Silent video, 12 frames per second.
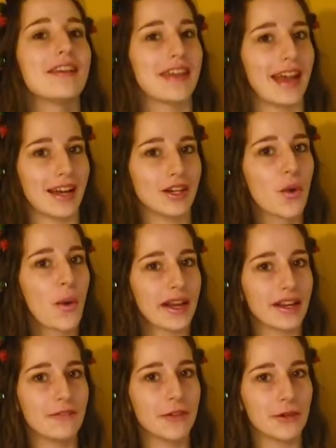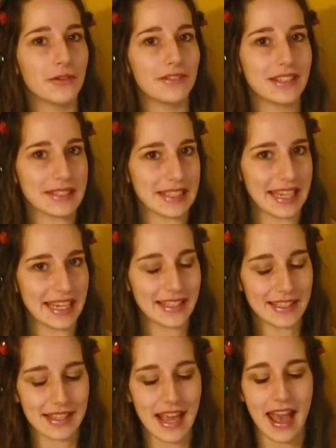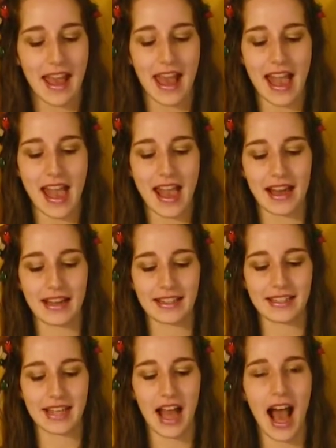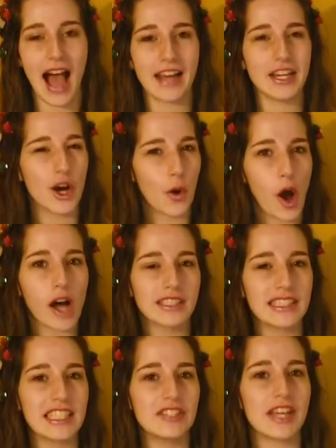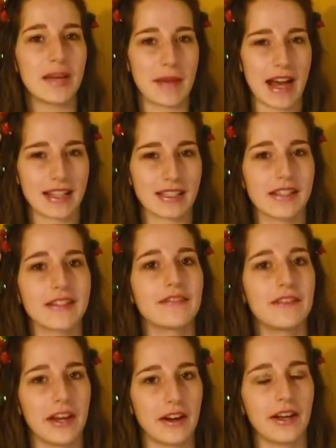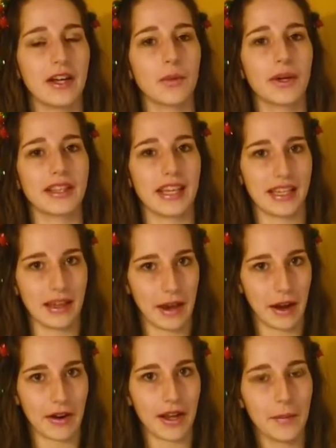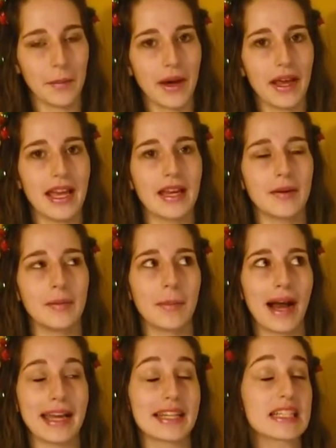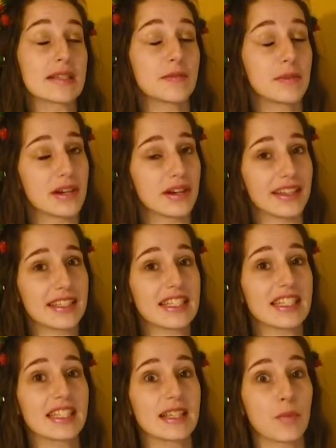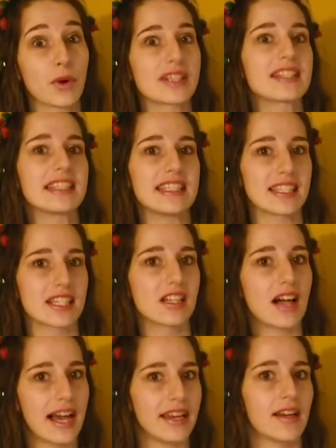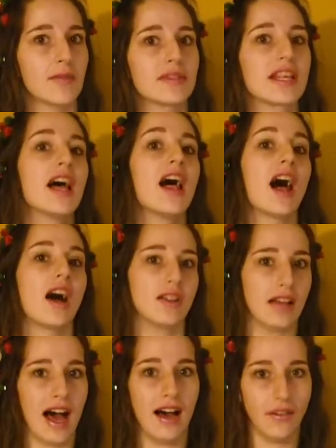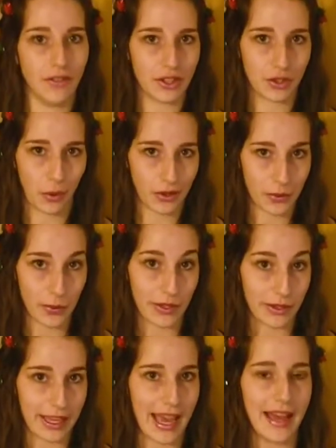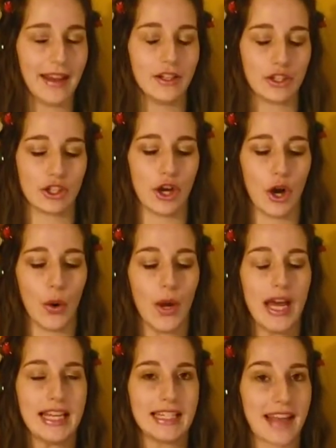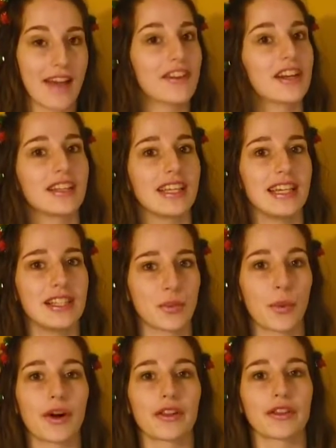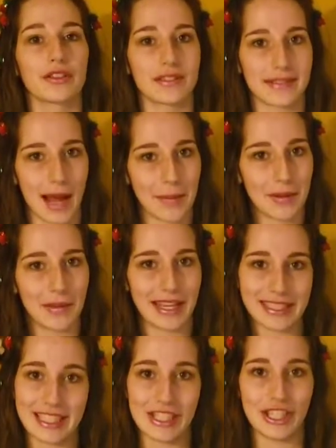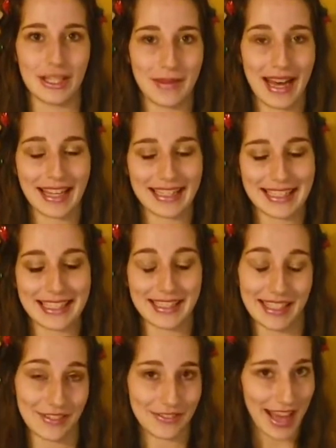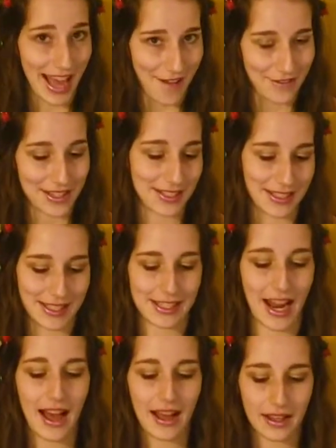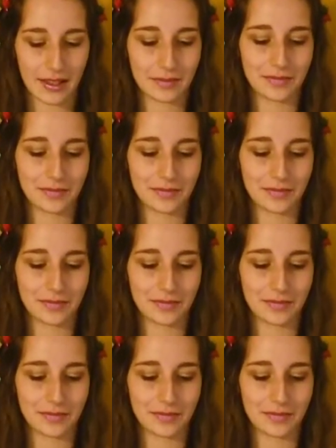They have quite a few of these kits, and I know all TJ Maxx's vary in what they carry, but in my experience, the more seasonal items, a lot of the stores will get. So definitely it's worth stopping by a TJ Maxx to see if they have this in stock.